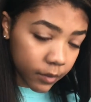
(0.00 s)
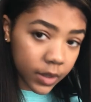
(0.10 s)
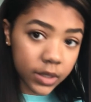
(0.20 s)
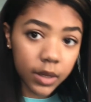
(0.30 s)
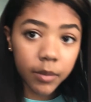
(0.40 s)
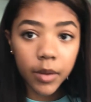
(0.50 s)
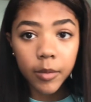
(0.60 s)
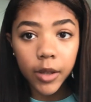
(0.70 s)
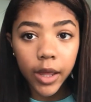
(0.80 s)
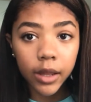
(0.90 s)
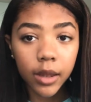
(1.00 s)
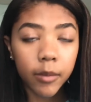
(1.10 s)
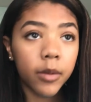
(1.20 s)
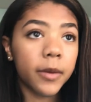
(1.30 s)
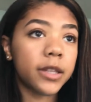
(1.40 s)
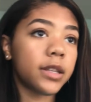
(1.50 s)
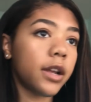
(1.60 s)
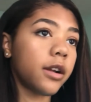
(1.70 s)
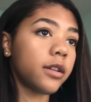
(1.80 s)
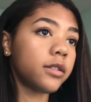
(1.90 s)
But some people like clumpy
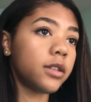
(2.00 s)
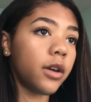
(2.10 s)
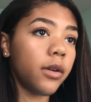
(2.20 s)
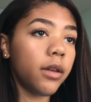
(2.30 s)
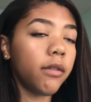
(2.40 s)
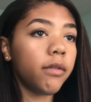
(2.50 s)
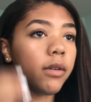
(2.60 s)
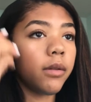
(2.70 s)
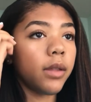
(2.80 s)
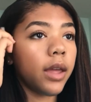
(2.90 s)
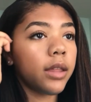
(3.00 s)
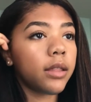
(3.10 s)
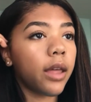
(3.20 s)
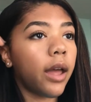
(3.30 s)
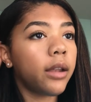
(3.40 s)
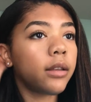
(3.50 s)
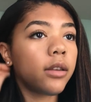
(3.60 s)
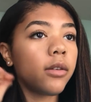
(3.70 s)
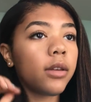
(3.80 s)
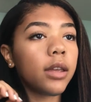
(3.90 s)
mascara, so if you like that,
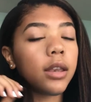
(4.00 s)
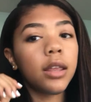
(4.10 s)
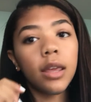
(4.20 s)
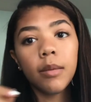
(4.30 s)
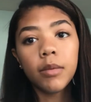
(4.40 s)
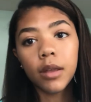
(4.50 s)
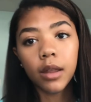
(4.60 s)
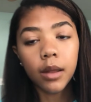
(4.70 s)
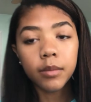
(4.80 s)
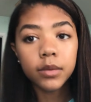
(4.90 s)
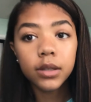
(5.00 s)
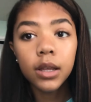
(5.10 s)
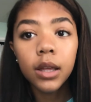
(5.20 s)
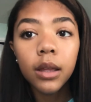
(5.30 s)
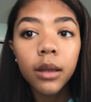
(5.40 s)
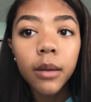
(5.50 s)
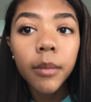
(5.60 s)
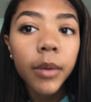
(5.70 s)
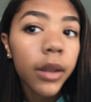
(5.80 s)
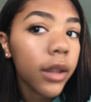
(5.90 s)
you can keep the clumps.
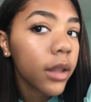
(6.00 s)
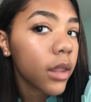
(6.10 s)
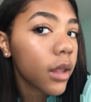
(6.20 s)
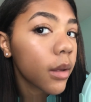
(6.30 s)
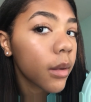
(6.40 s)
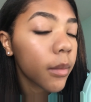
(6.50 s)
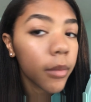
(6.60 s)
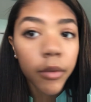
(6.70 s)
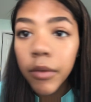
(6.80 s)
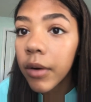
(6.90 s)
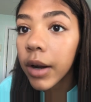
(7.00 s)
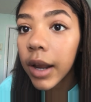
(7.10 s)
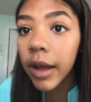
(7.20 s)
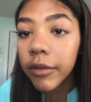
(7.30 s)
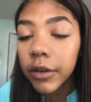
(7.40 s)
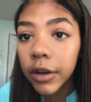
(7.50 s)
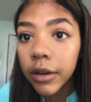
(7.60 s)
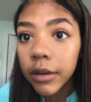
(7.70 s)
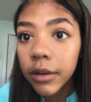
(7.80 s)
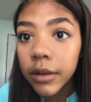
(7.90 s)
But look at the before and after.
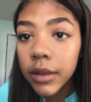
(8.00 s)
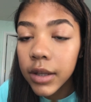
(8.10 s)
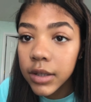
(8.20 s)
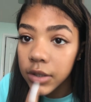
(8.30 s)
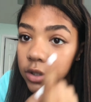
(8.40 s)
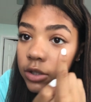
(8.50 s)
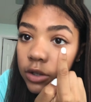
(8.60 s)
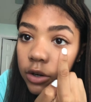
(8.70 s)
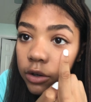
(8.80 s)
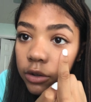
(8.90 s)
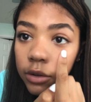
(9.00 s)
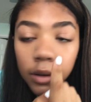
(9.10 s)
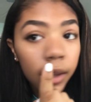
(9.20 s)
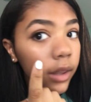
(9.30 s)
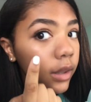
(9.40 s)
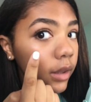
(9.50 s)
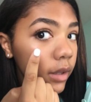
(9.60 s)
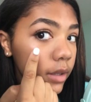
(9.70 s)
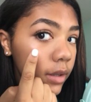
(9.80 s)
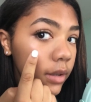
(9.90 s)
This is just curled, and then
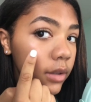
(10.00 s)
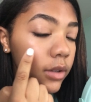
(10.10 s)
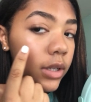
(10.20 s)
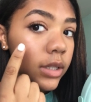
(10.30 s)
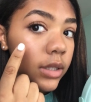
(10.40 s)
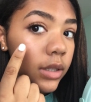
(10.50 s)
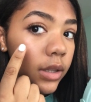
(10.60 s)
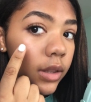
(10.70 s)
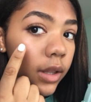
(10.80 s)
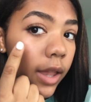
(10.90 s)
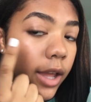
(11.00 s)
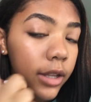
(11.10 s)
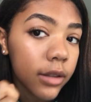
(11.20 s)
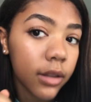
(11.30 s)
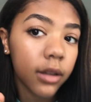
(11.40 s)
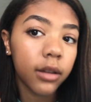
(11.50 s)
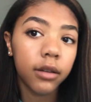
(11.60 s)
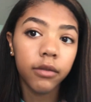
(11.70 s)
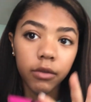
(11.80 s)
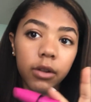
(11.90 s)
this is just
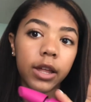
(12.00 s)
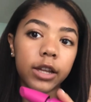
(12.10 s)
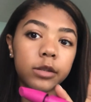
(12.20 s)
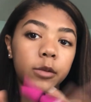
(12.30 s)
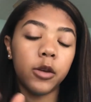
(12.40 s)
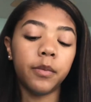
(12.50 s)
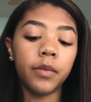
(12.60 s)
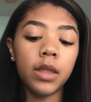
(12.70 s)
the full lash bloom.